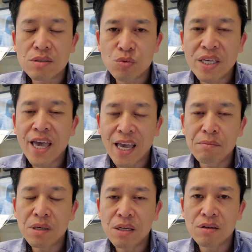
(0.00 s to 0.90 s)
We came
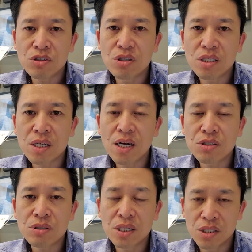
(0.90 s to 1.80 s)
here to this
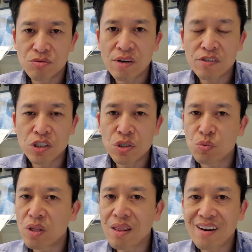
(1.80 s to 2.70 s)
country as refugees
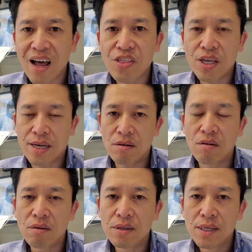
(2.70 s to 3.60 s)
with nothing at
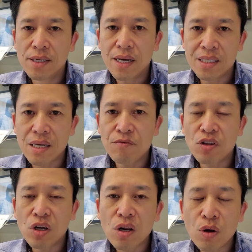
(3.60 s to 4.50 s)
all except for
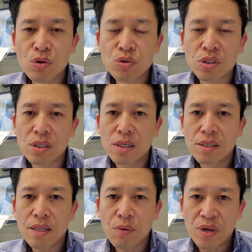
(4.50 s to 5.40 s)
the clothes
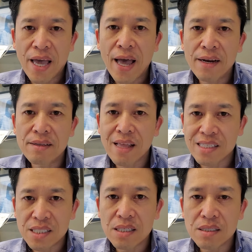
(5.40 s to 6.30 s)
that we had, and
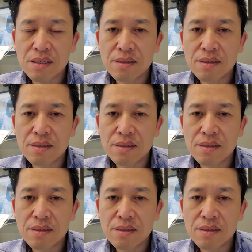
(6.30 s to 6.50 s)
that's it.